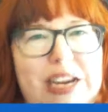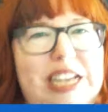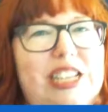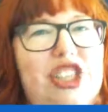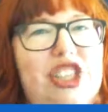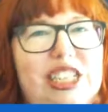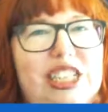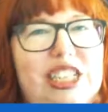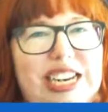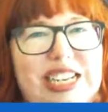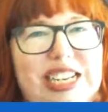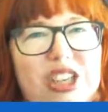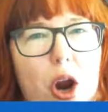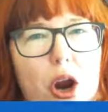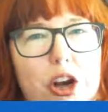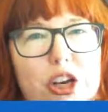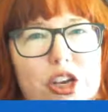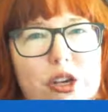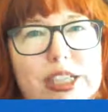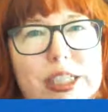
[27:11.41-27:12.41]
It's
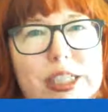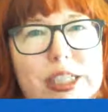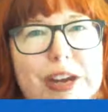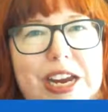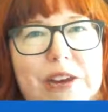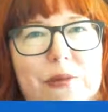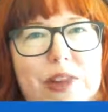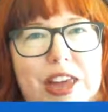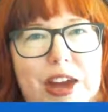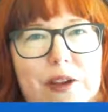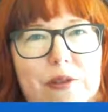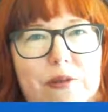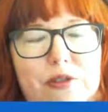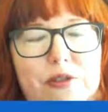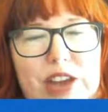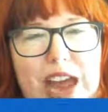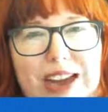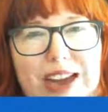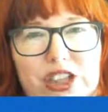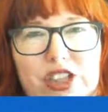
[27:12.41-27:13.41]
hard to explain without
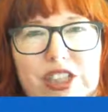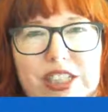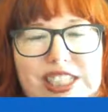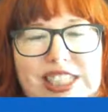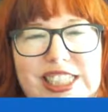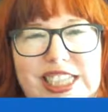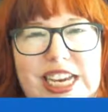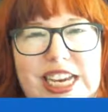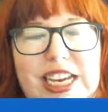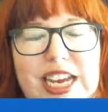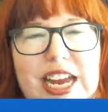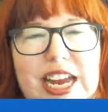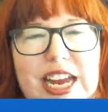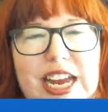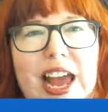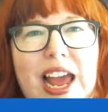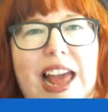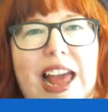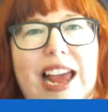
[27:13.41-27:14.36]
actually seeing it.